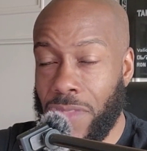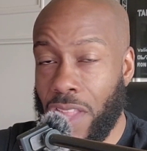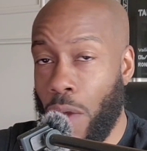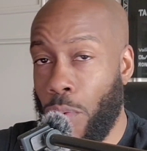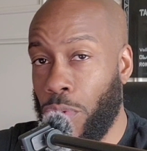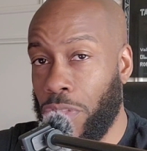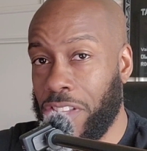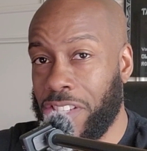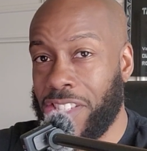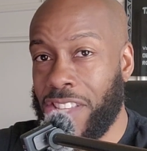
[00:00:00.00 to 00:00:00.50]

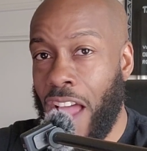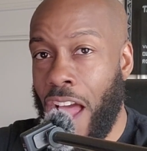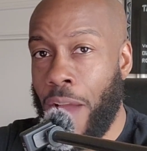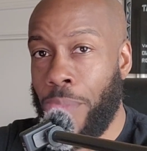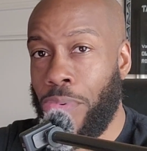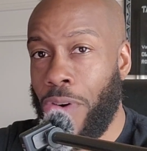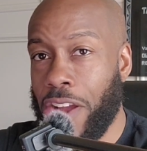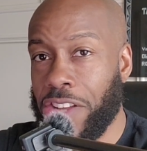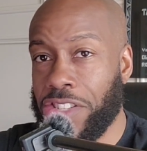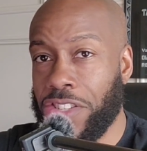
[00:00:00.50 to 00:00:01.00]
Now, when the
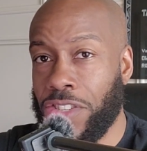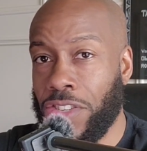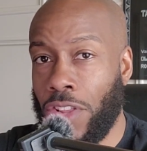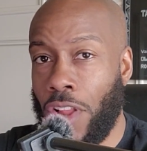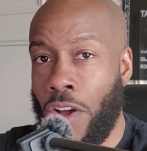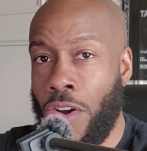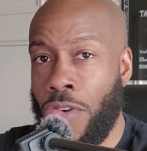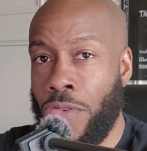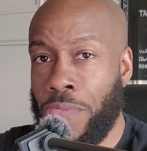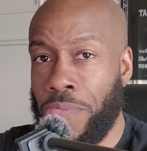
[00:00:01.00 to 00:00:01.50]
stock price is
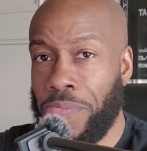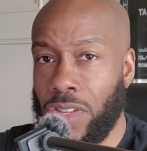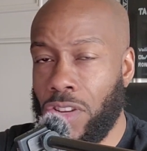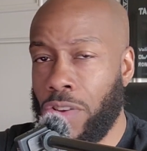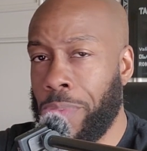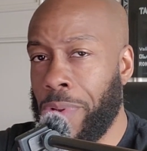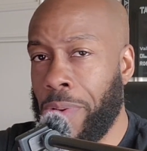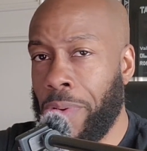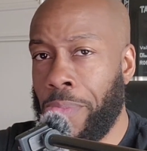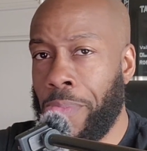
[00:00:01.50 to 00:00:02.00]
low,
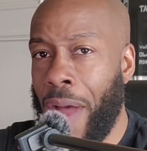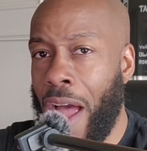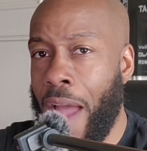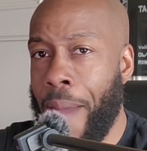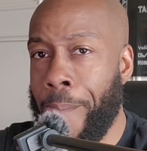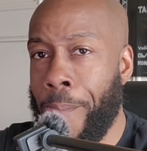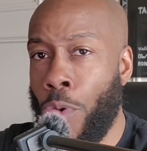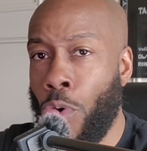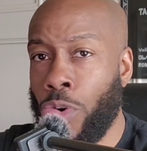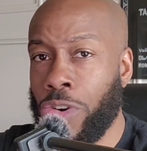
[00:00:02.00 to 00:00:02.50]
you'll be able to
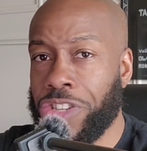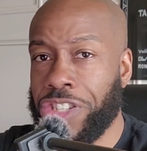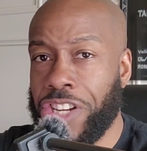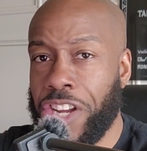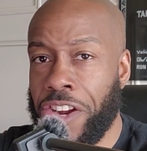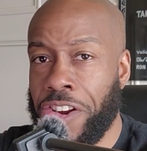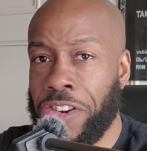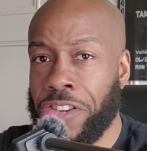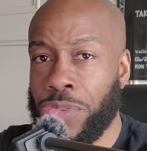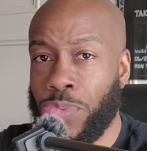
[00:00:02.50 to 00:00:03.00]
buy more
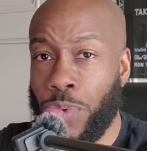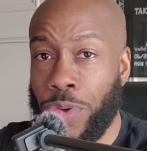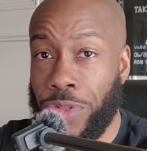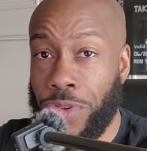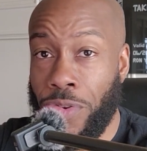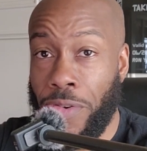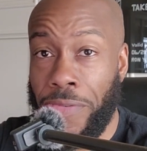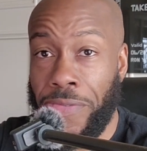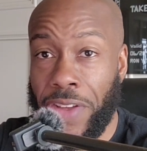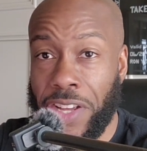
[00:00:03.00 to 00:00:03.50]
shares
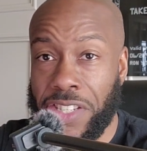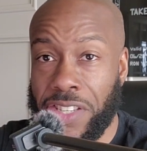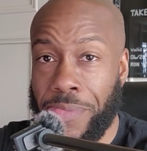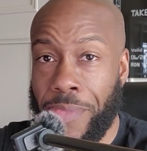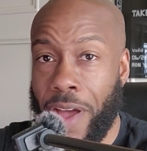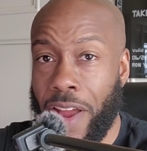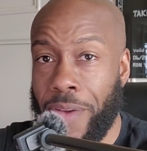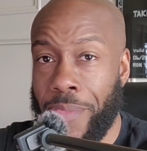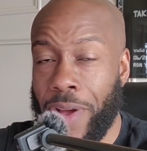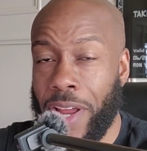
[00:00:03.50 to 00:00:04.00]
with your fixed
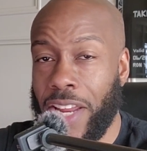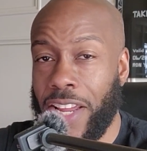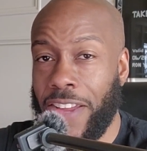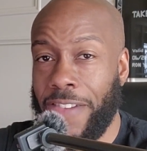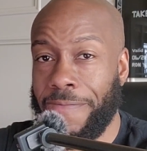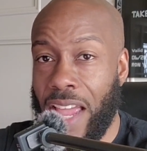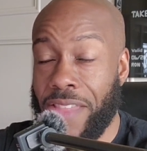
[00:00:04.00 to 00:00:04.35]
amount of money.